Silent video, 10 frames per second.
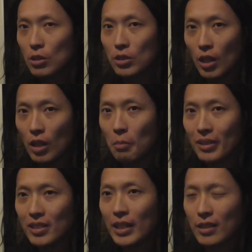So there are a lot of
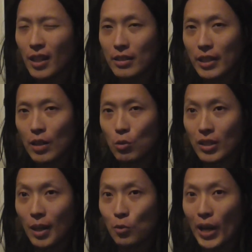mistakes like that
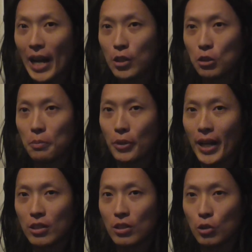when it comes to actual
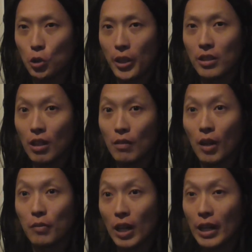practical training
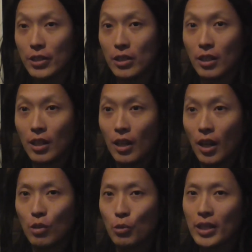of Tai Chi.
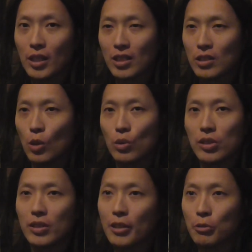And the rest are just all
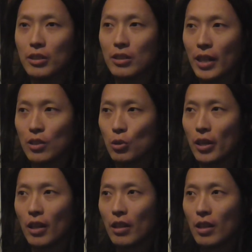series that you
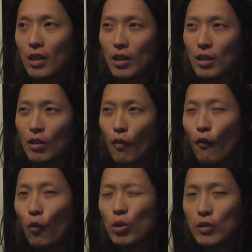can
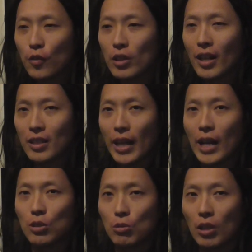forcefully
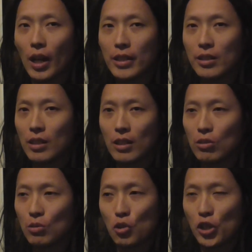attach to Tai Chi,
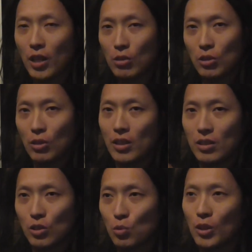like you channel
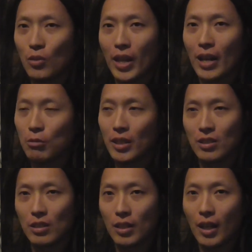circulate this way or that way
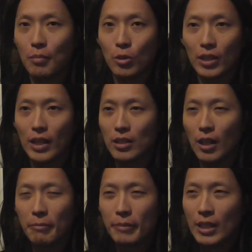at this time or that
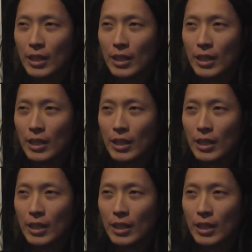time.